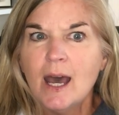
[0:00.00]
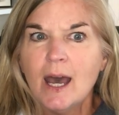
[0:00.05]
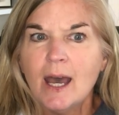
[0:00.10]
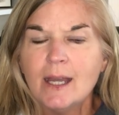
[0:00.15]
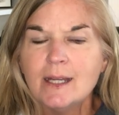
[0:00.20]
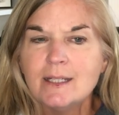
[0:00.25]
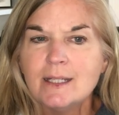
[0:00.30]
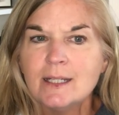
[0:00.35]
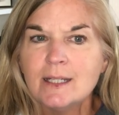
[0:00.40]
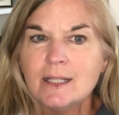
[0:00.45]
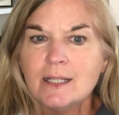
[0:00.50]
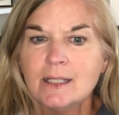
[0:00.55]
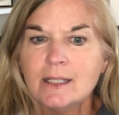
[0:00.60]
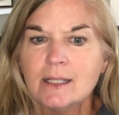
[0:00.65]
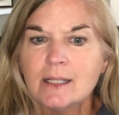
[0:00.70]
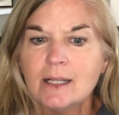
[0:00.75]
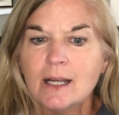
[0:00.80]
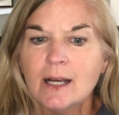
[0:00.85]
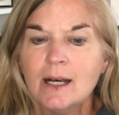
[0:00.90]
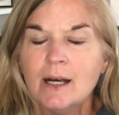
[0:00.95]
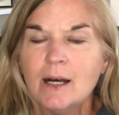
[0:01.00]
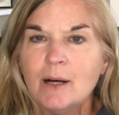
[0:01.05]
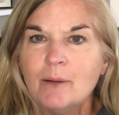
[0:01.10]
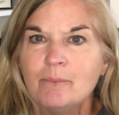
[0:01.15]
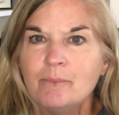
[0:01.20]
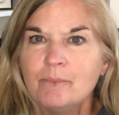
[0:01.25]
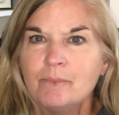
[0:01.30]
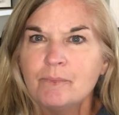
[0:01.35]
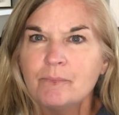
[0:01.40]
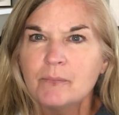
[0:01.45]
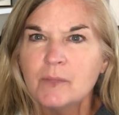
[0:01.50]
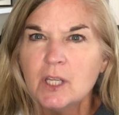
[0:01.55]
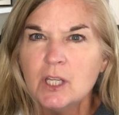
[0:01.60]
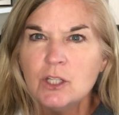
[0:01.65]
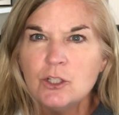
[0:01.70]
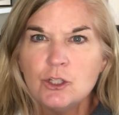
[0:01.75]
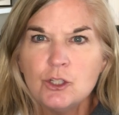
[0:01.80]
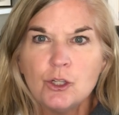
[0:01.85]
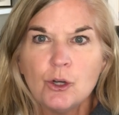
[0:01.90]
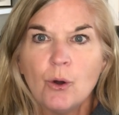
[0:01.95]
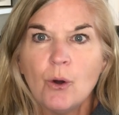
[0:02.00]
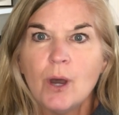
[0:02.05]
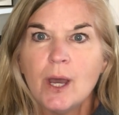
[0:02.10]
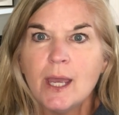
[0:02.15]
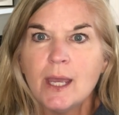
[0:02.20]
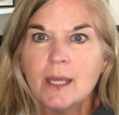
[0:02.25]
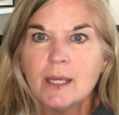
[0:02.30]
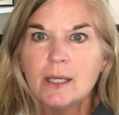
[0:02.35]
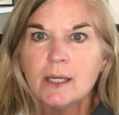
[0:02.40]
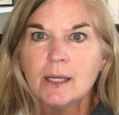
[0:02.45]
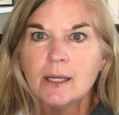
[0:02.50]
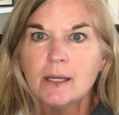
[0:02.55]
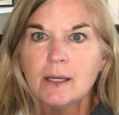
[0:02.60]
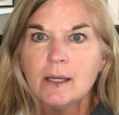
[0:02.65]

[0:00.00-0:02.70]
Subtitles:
I didn't enjoy